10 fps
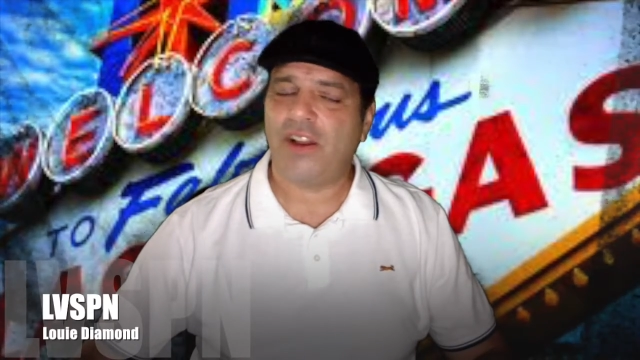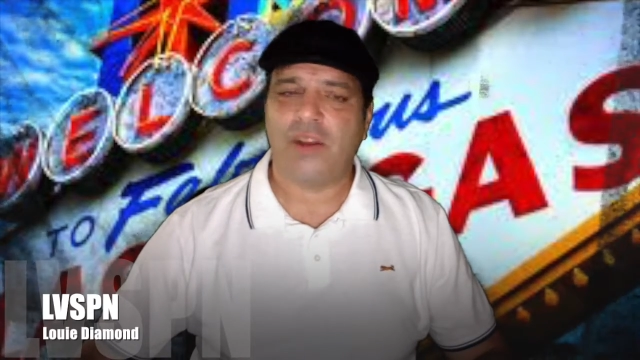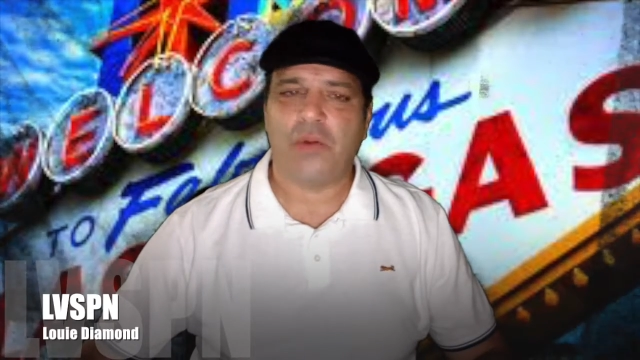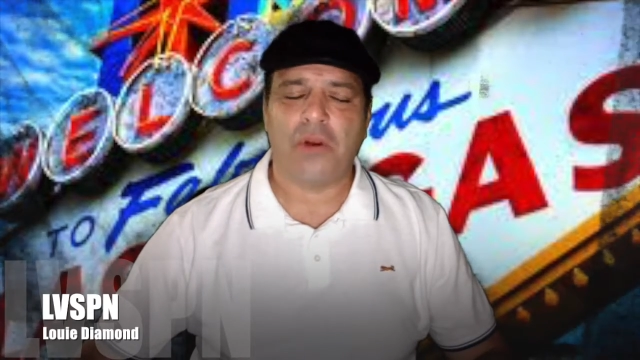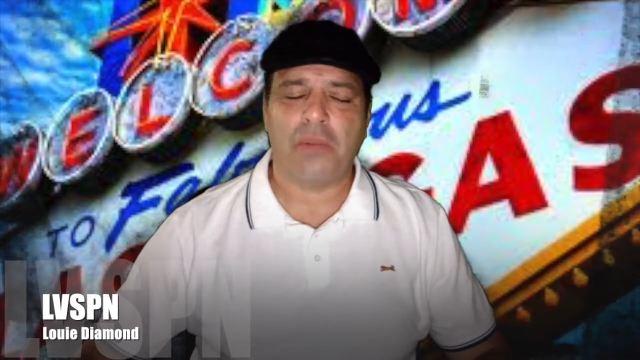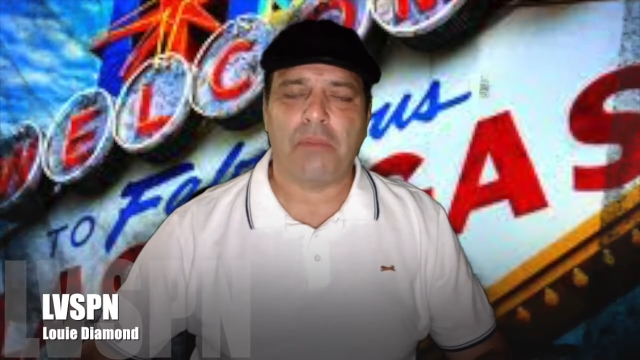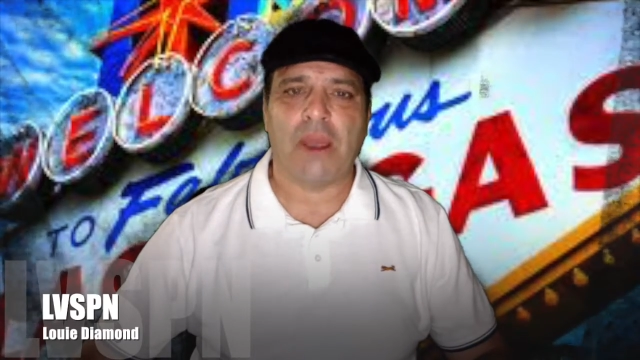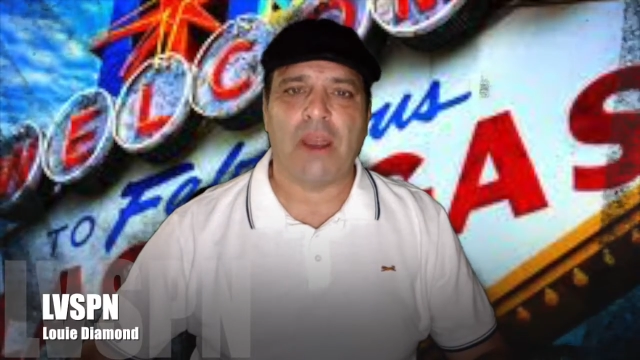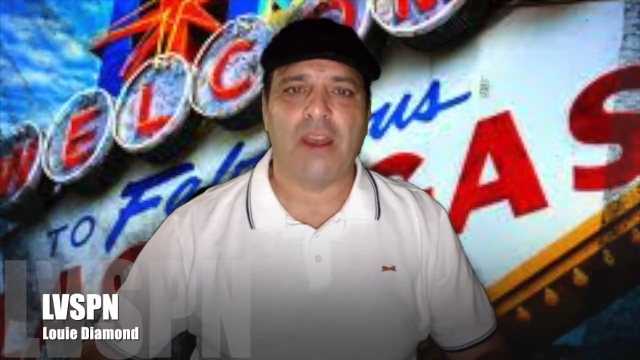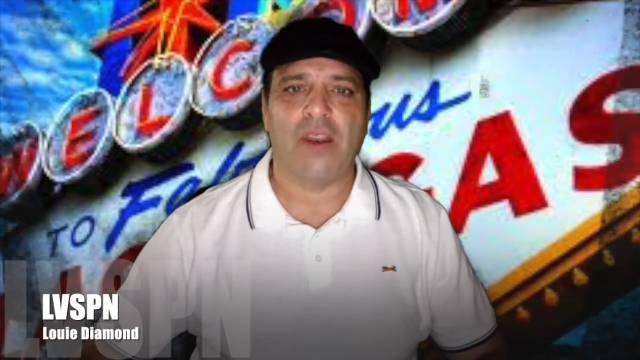and we're
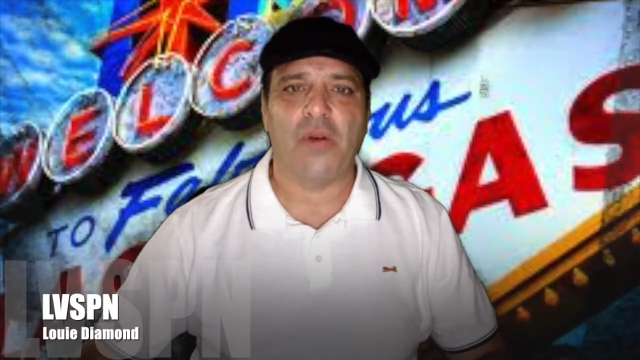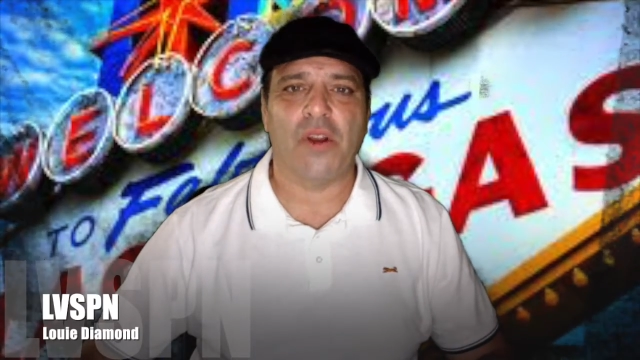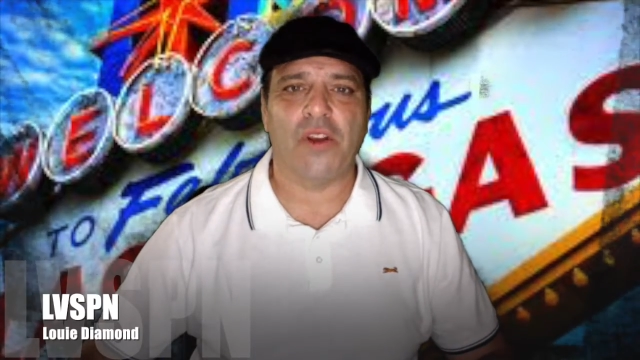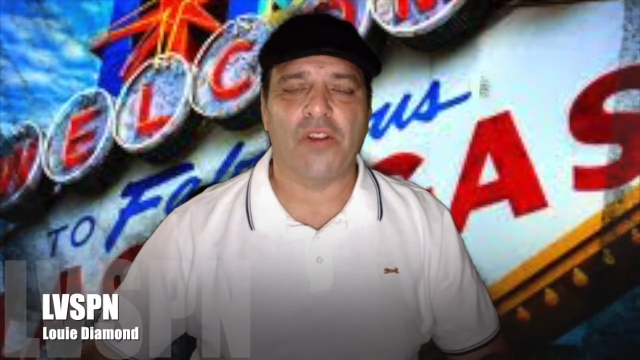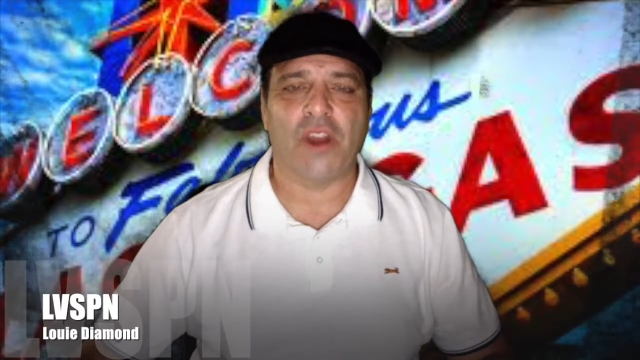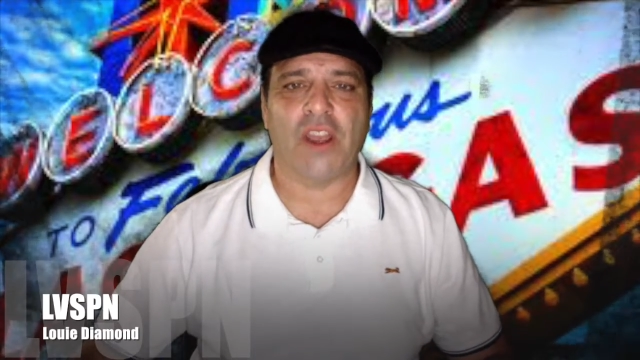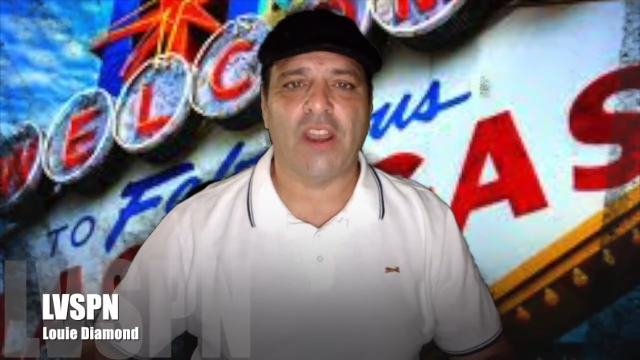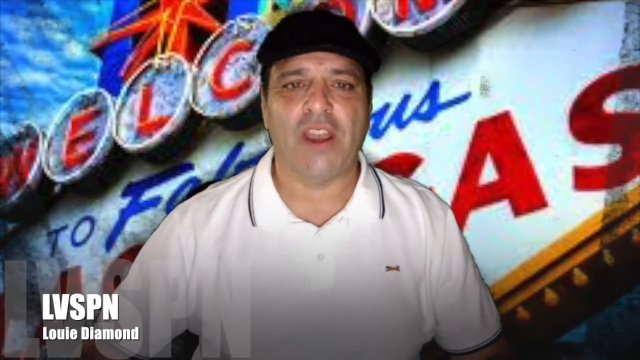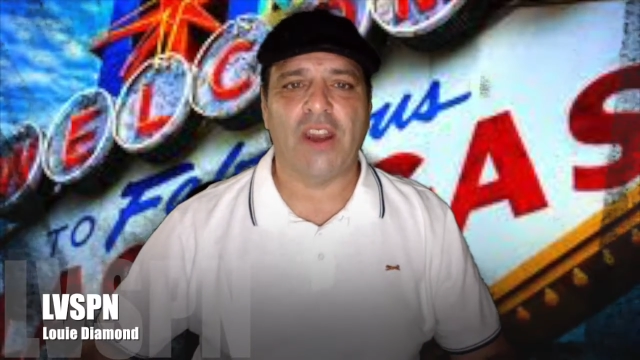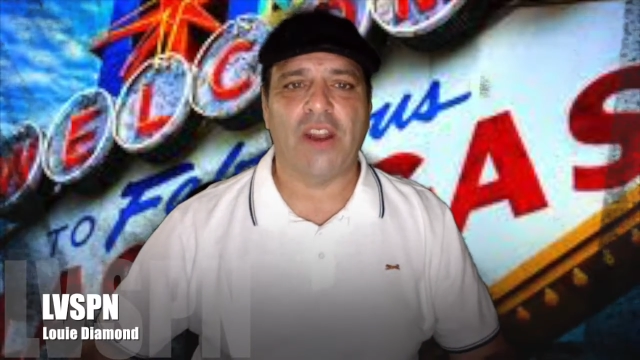back on the win track
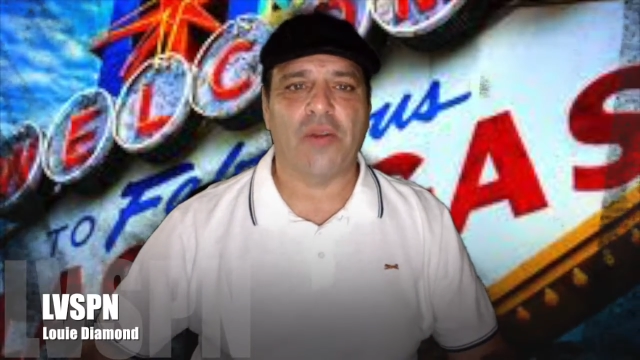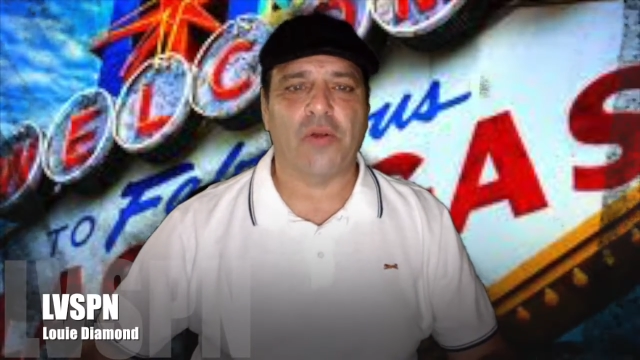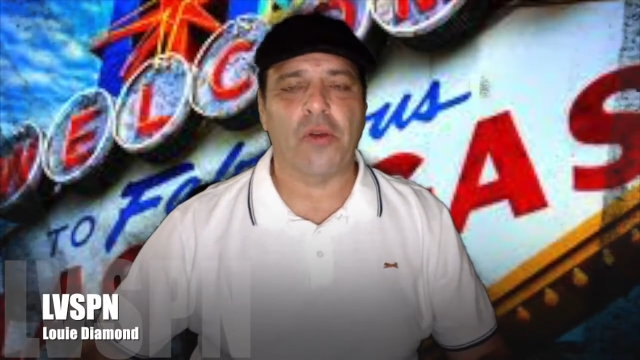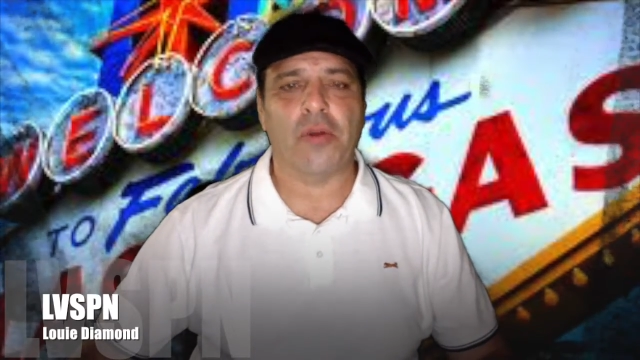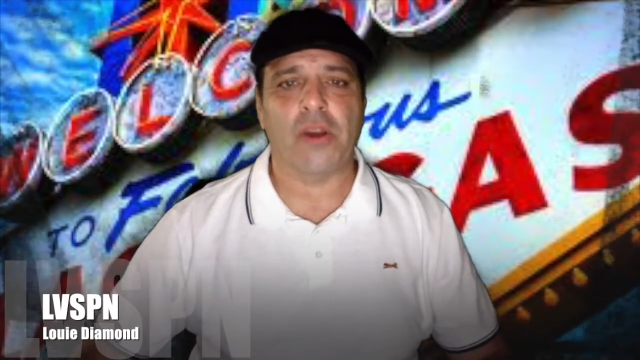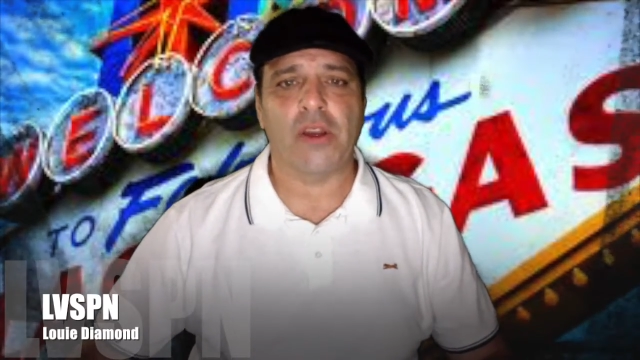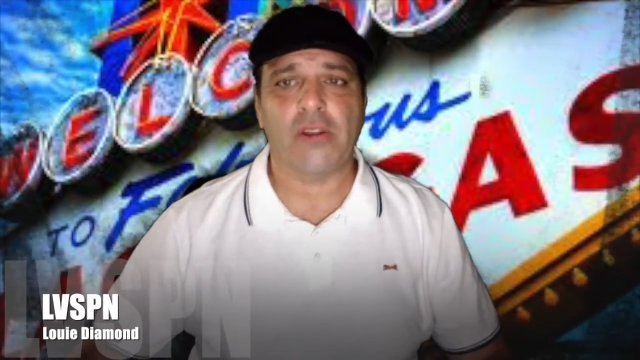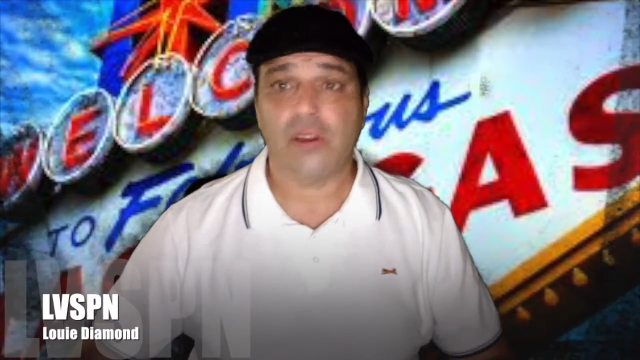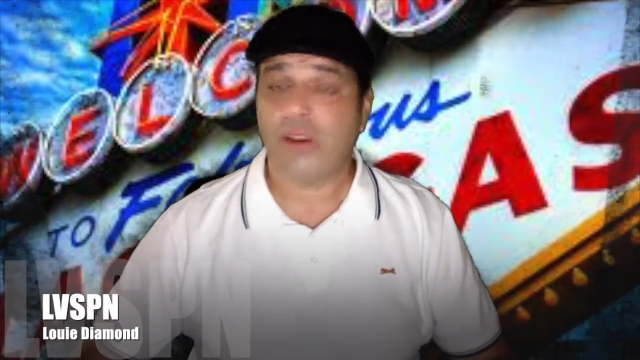again on the free plays.